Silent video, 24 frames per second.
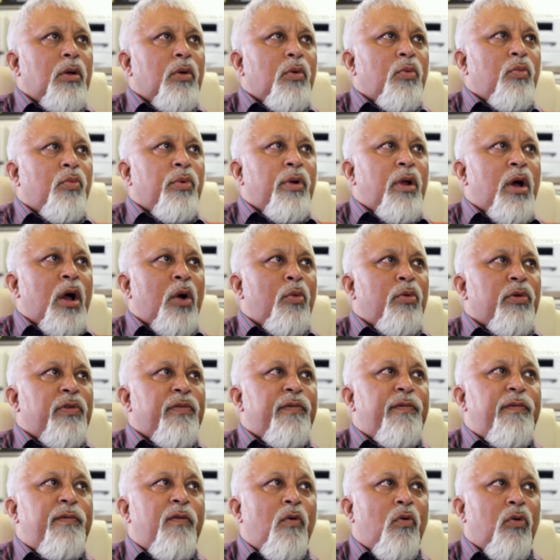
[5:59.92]
when i was
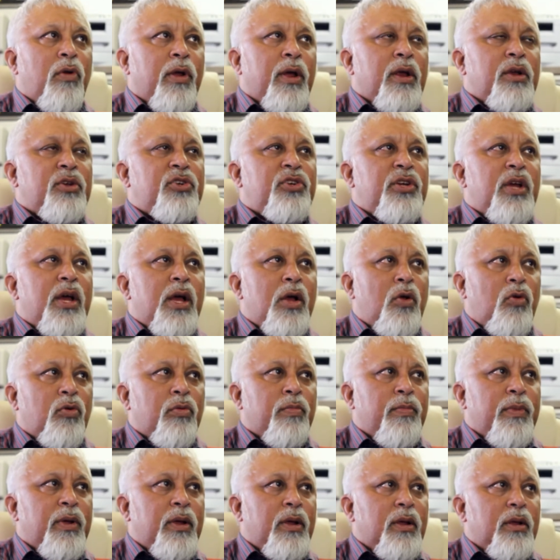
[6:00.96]
falling she held
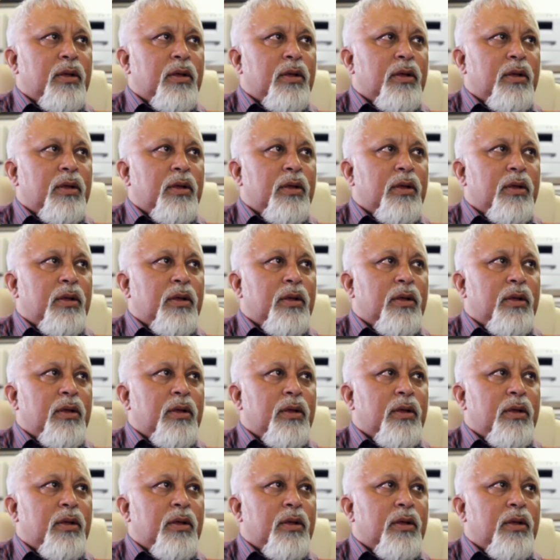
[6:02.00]
me